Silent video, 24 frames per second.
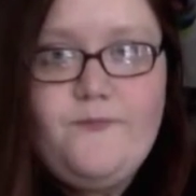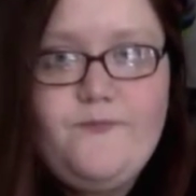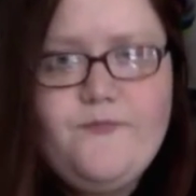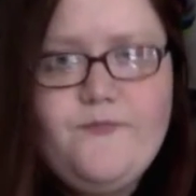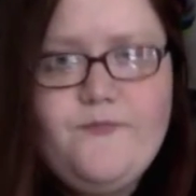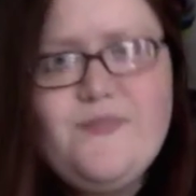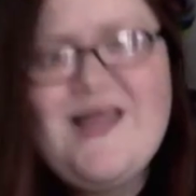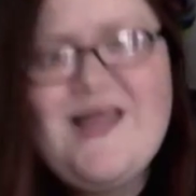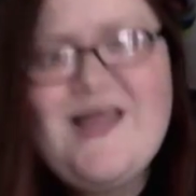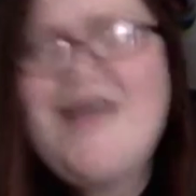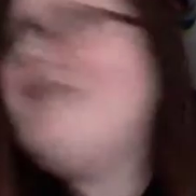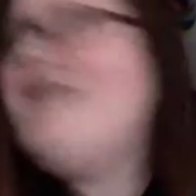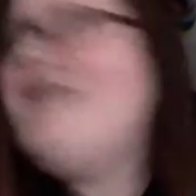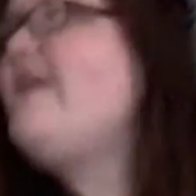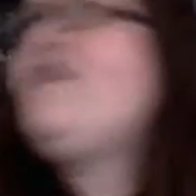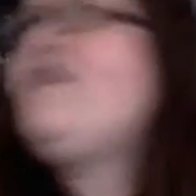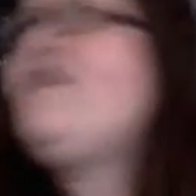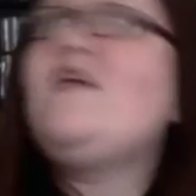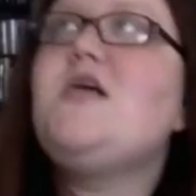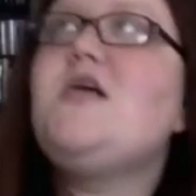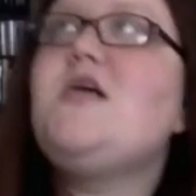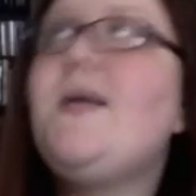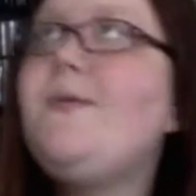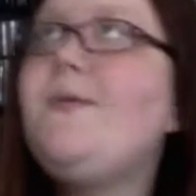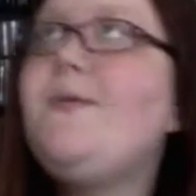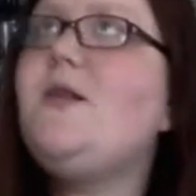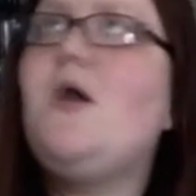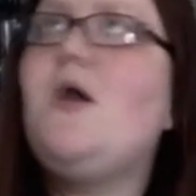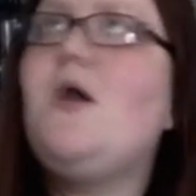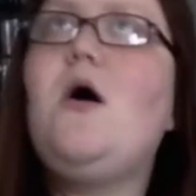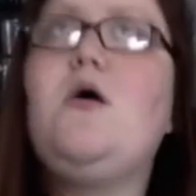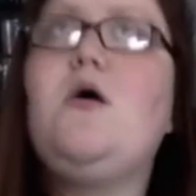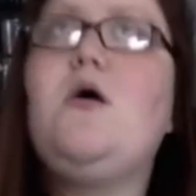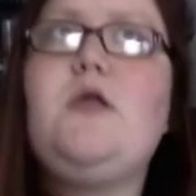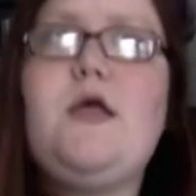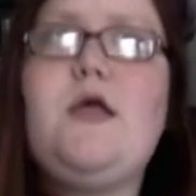Not like the type of
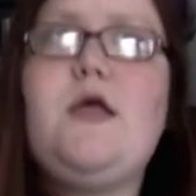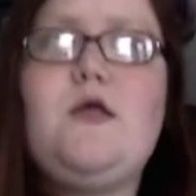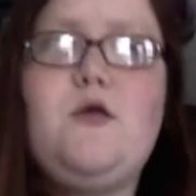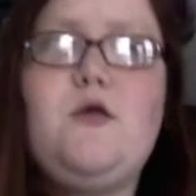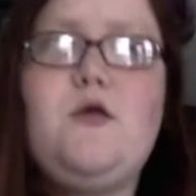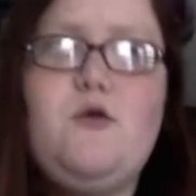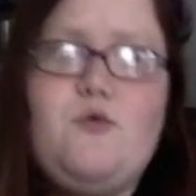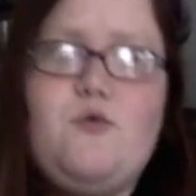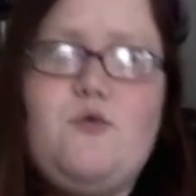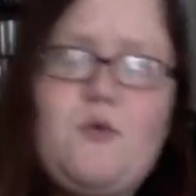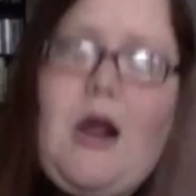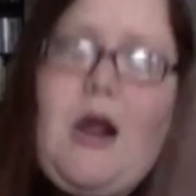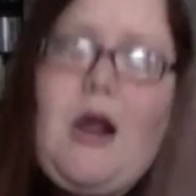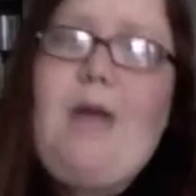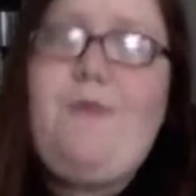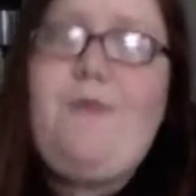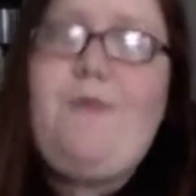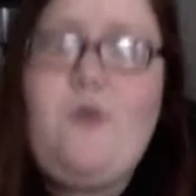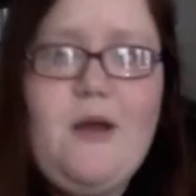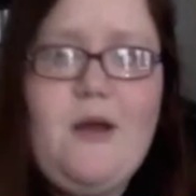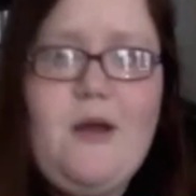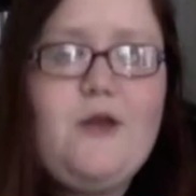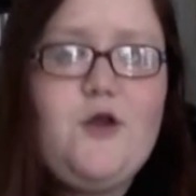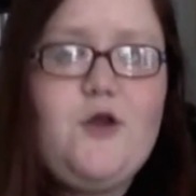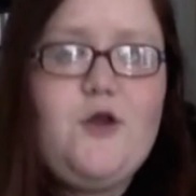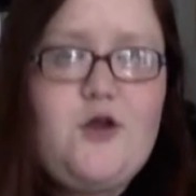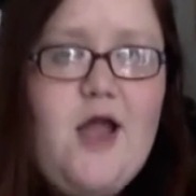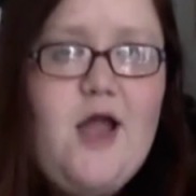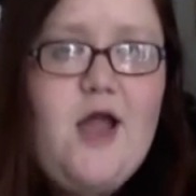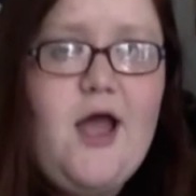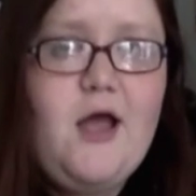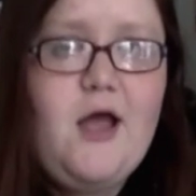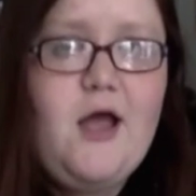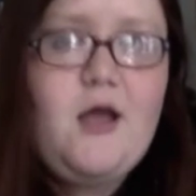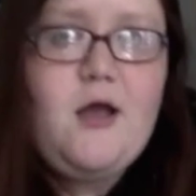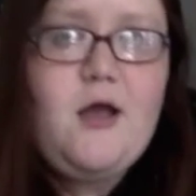long like you'd wrap around your
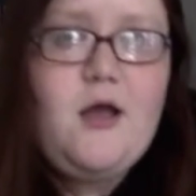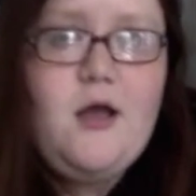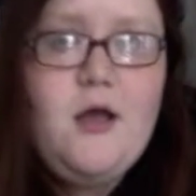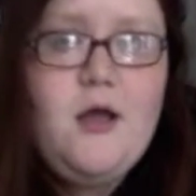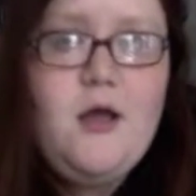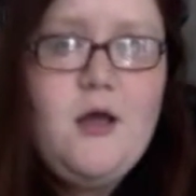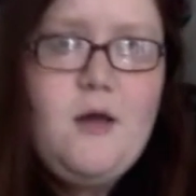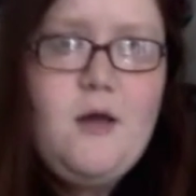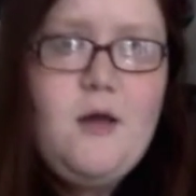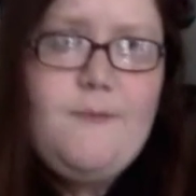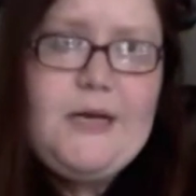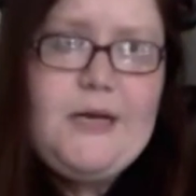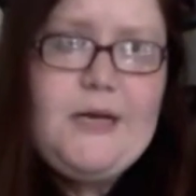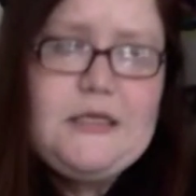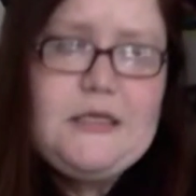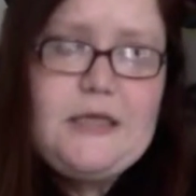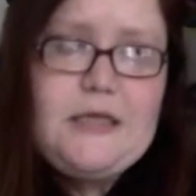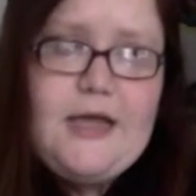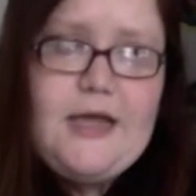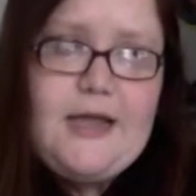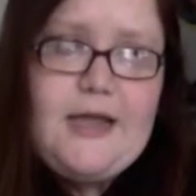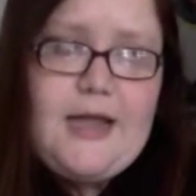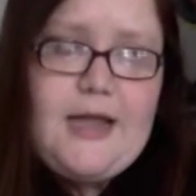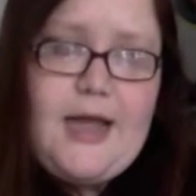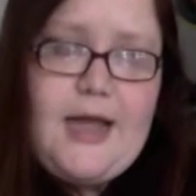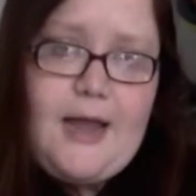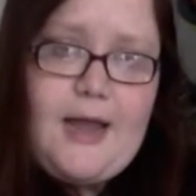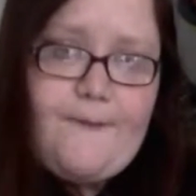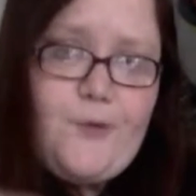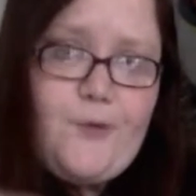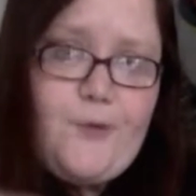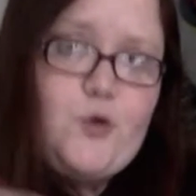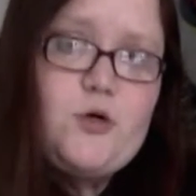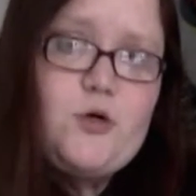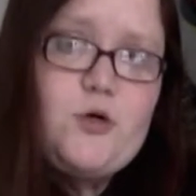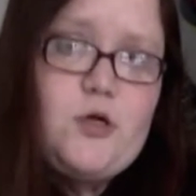neck, but like I could
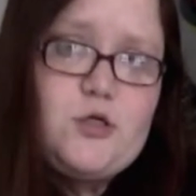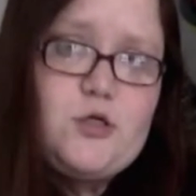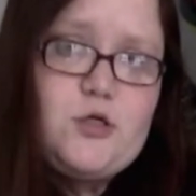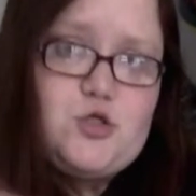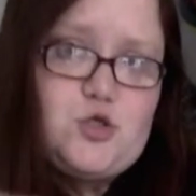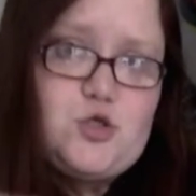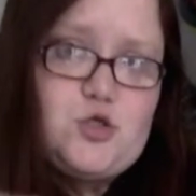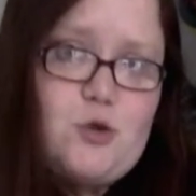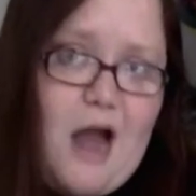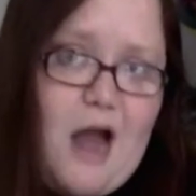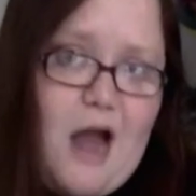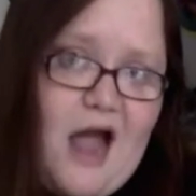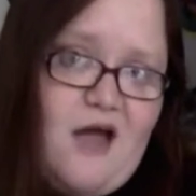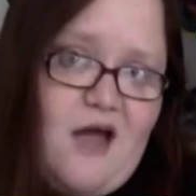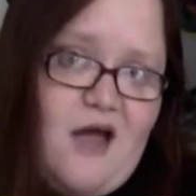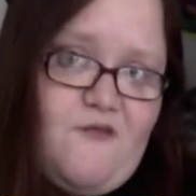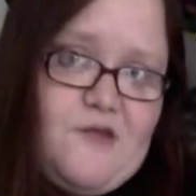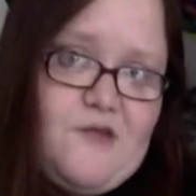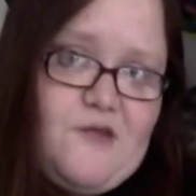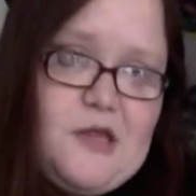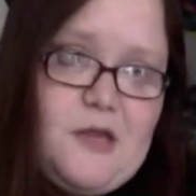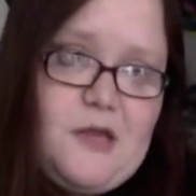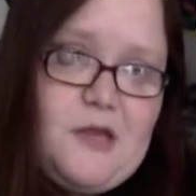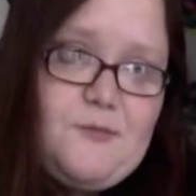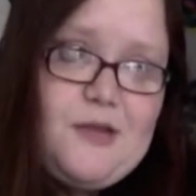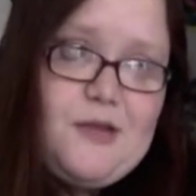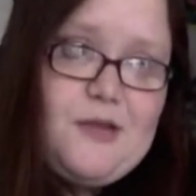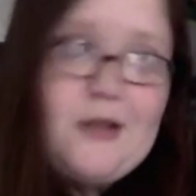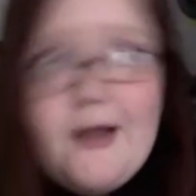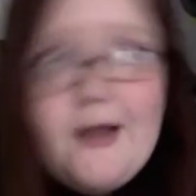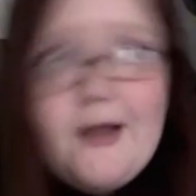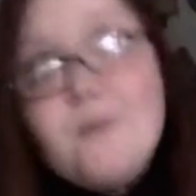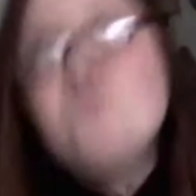put it on a giraffe and he'd be like